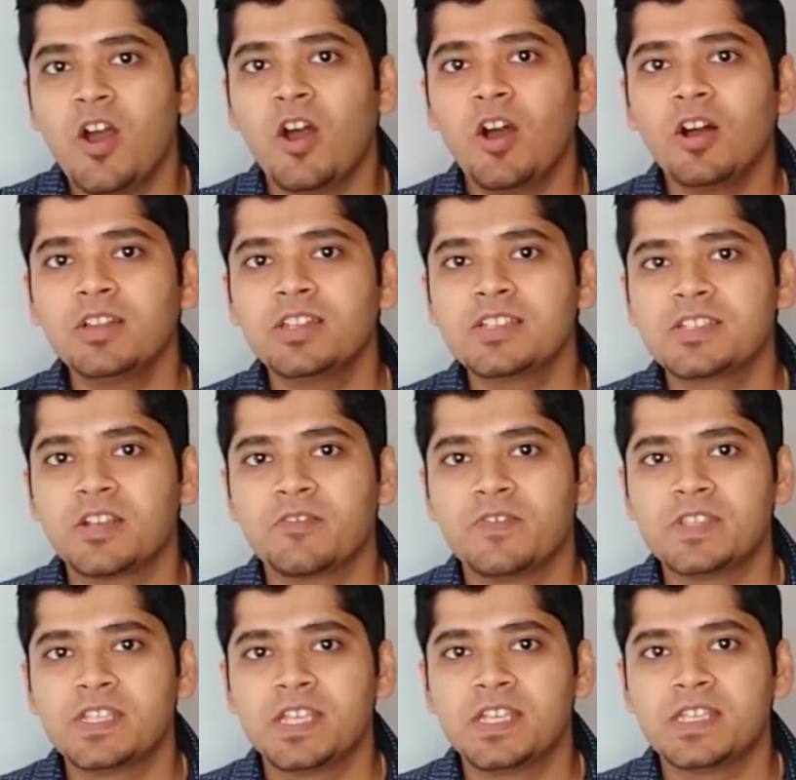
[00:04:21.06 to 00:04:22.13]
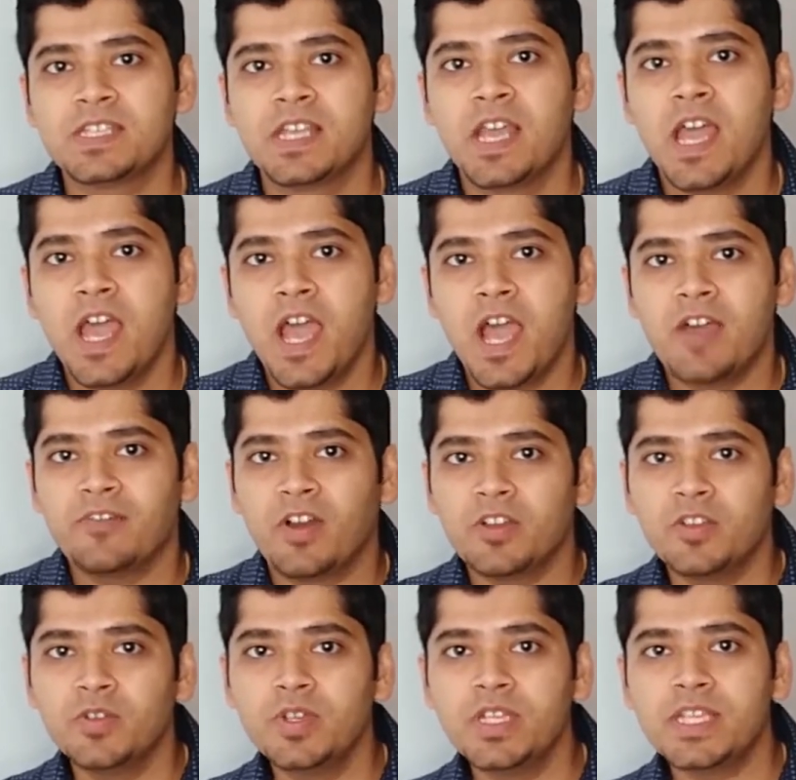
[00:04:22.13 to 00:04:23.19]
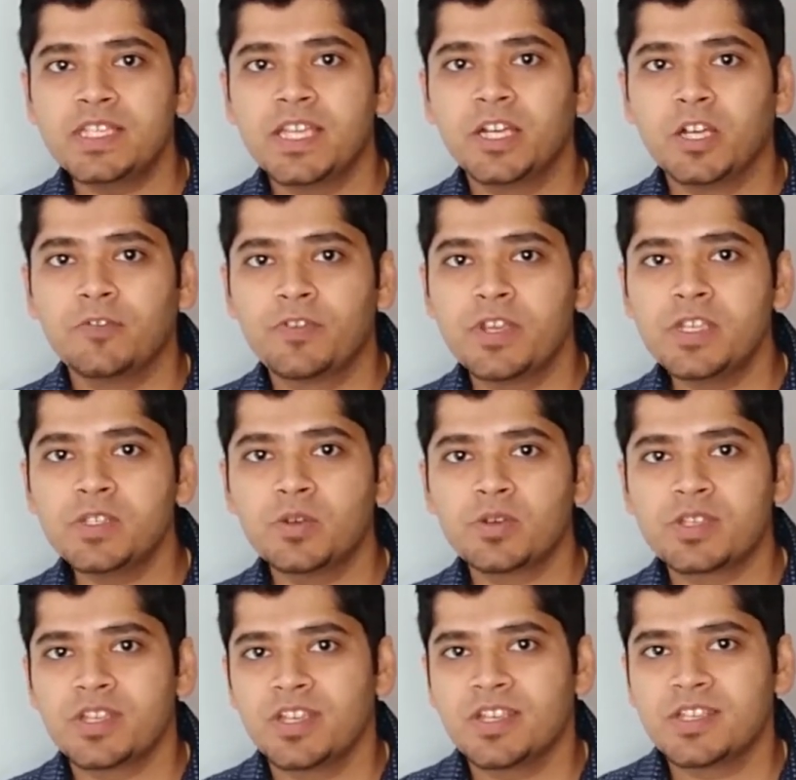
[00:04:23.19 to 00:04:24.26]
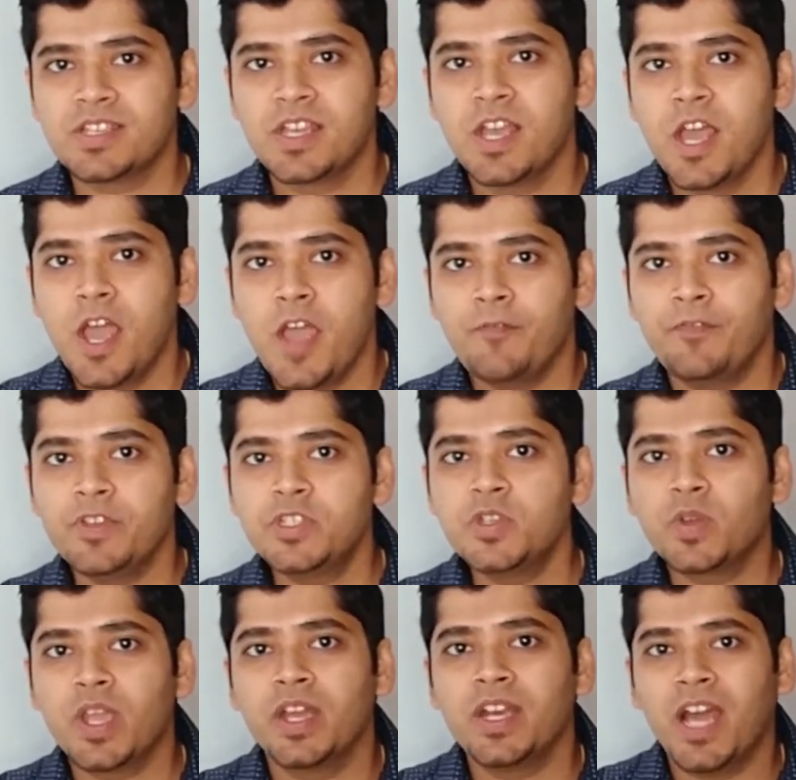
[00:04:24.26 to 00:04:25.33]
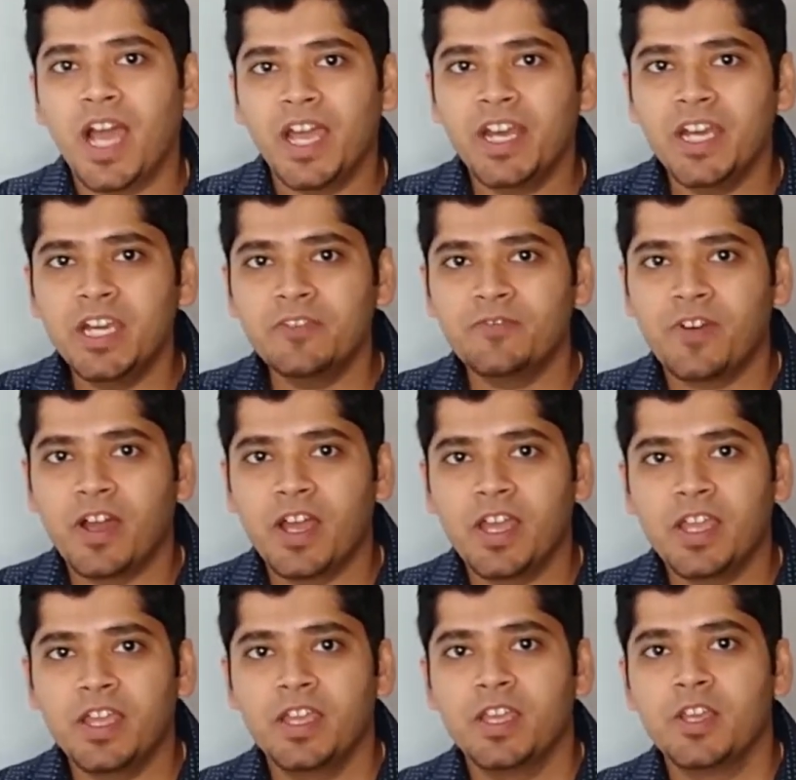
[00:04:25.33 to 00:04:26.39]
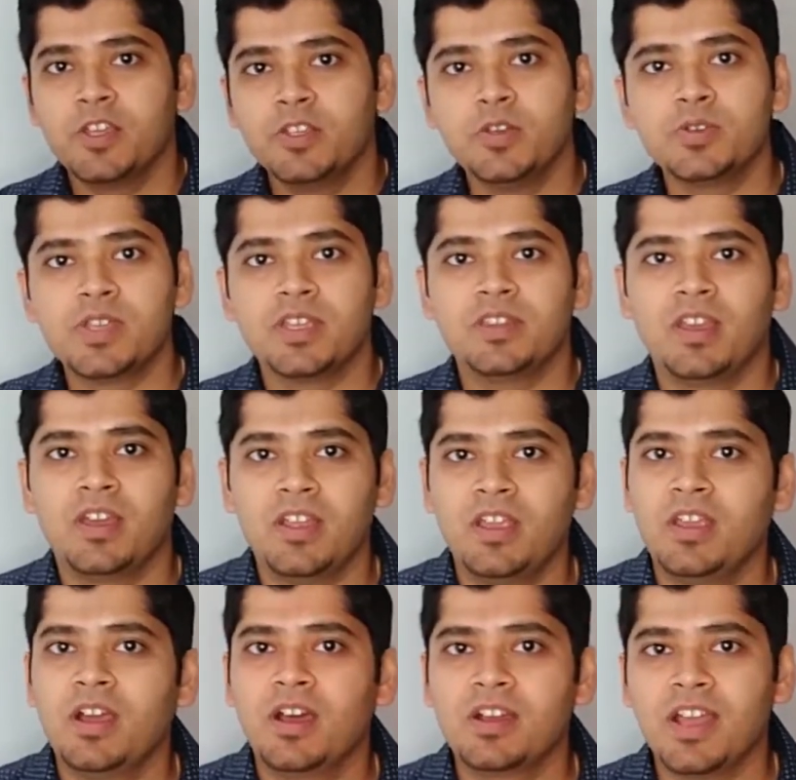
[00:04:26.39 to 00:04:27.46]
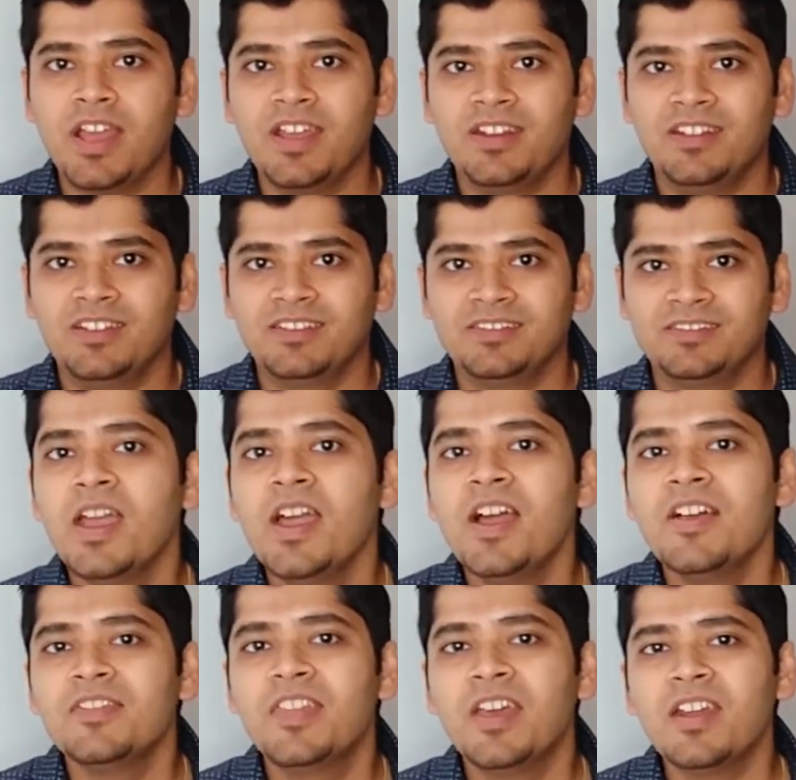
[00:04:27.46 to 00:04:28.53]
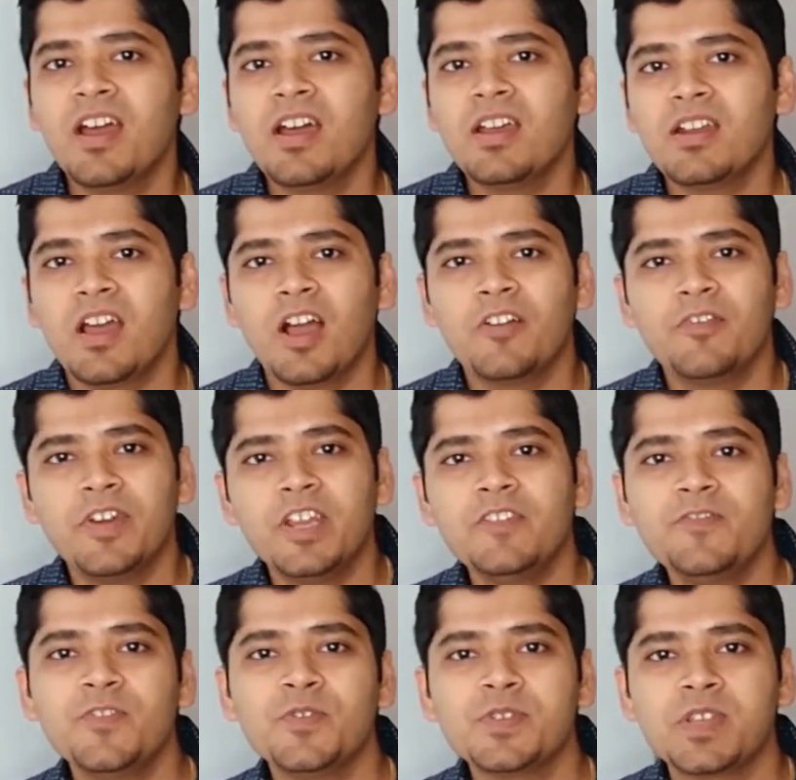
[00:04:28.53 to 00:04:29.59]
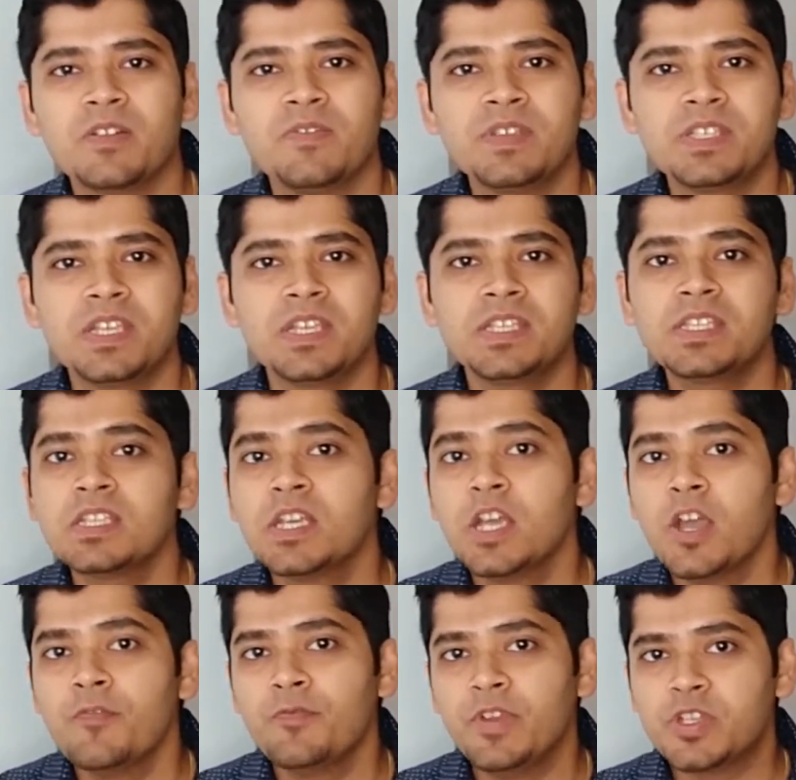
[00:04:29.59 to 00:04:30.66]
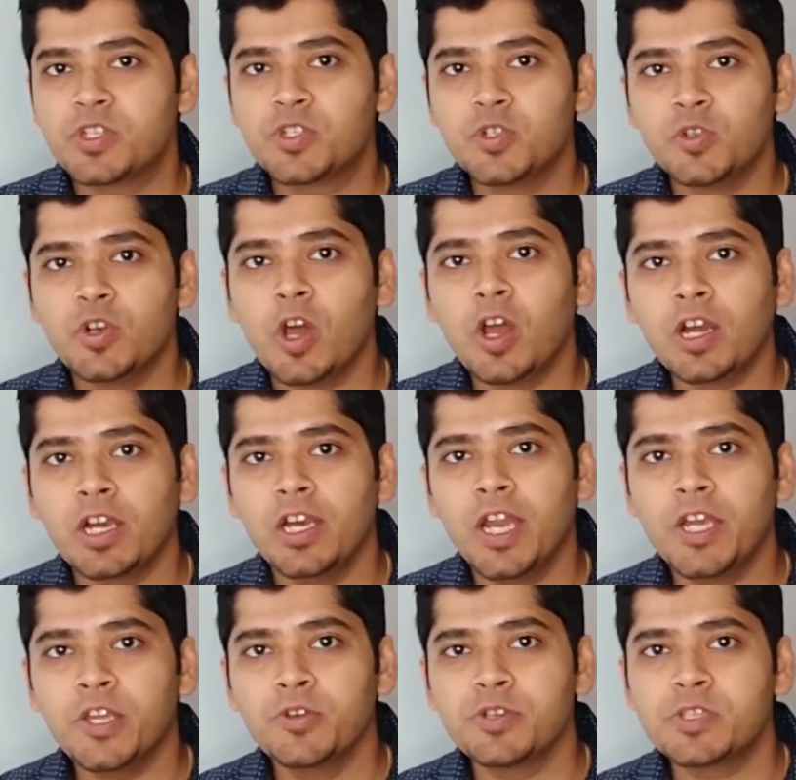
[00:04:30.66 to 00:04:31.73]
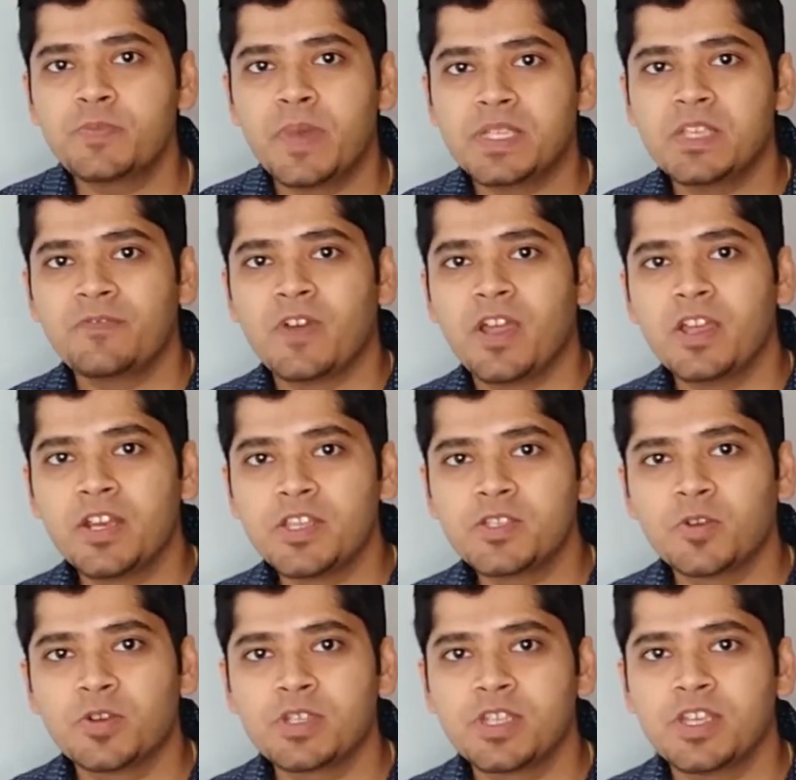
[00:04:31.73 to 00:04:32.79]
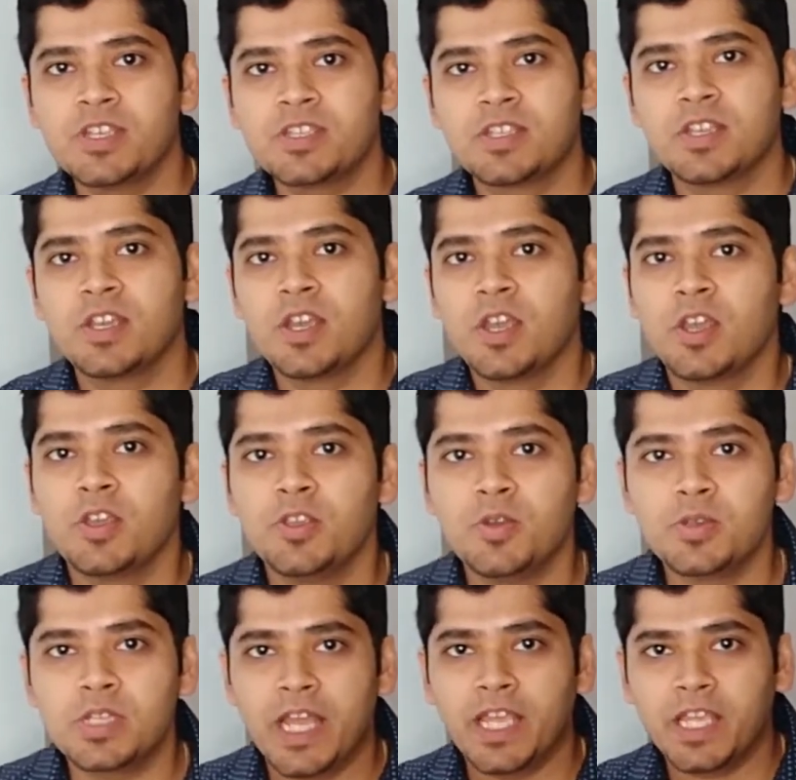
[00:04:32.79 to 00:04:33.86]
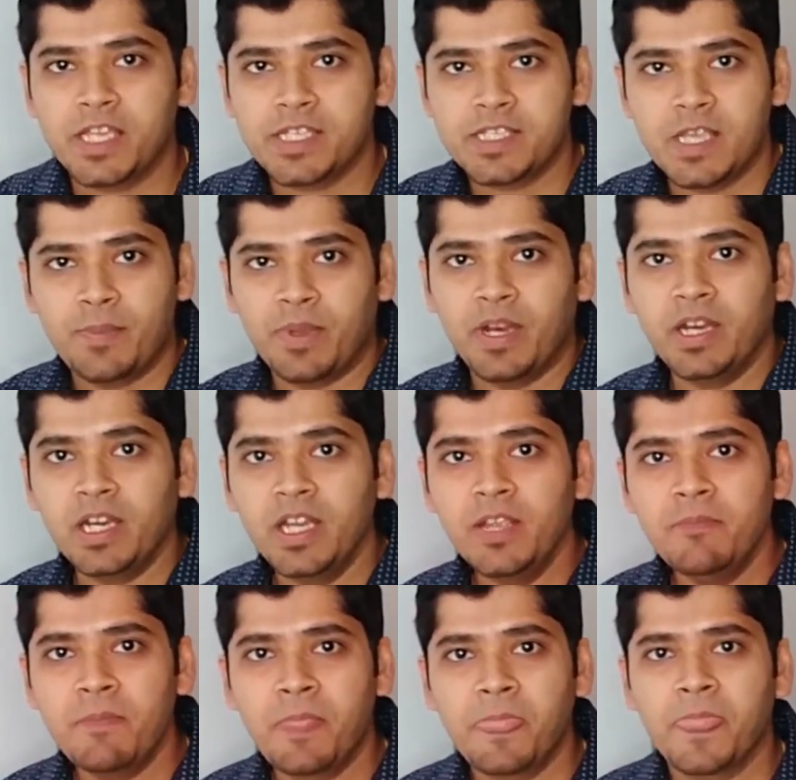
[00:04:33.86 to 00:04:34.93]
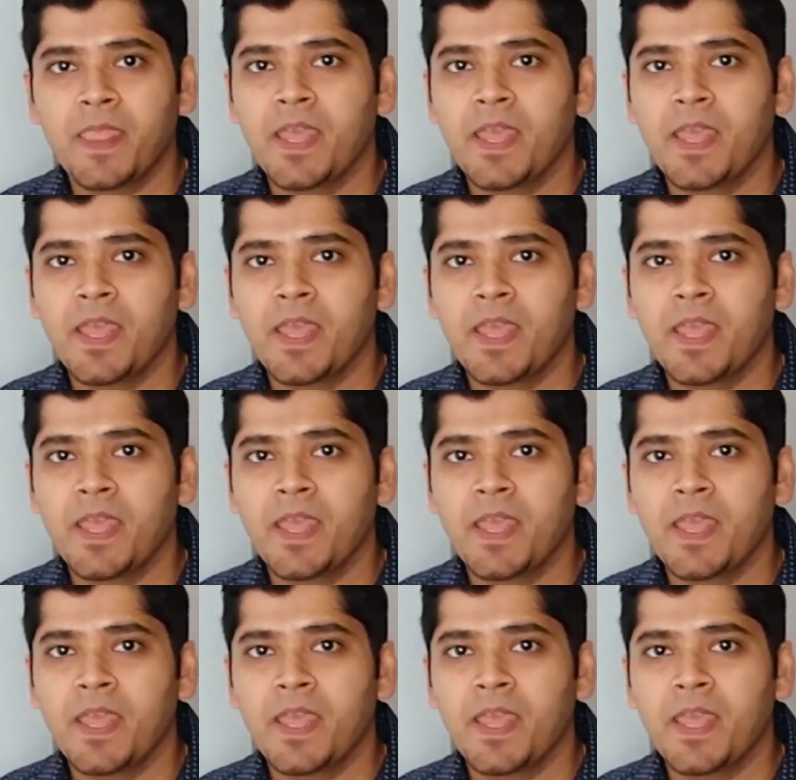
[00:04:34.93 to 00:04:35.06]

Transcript: all the services have a unique set of resources which you can identify using their ARN. There are a very few services which do not let you specify resources used like separately.